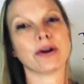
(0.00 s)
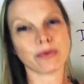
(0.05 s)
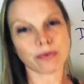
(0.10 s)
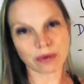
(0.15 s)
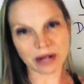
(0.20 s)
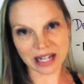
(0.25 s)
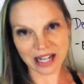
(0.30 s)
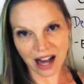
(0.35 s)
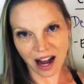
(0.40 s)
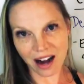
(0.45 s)

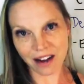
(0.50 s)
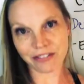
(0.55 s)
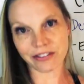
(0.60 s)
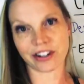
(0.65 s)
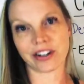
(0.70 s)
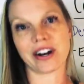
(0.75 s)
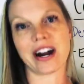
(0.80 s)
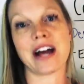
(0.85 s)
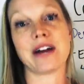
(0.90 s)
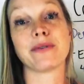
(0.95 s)

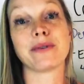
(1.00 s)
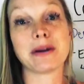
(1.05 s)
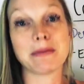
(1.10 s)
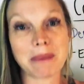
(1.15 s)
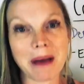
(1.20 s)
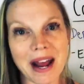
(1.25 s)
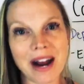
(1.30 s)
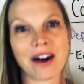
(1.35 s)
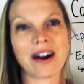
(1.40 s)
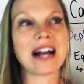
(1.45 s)
recover and
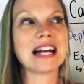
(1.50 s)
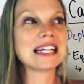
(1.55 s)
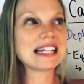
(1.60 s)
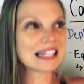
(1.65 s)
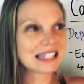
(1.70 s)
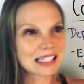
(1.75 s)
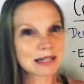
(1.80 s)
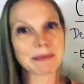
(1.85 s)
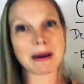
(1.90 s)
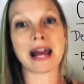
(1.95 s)
repair and
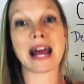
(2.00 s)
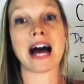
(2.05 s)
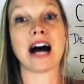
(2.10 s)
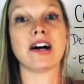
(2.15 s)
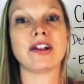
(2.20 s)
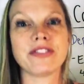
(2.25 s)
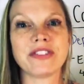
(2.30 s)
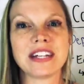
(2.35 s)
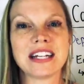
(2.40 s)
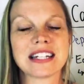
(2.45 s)
get to my
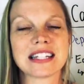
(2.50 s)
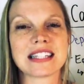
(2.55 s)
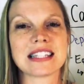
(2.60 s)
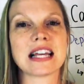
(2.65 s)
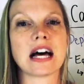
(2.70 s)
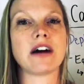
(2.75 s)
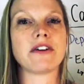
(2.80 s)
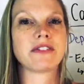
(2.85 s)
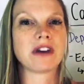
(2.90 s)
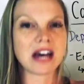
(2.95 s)
healthiest
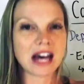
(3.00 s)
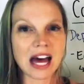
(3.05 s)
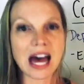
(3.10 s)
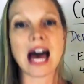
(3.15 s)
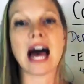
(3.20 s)
self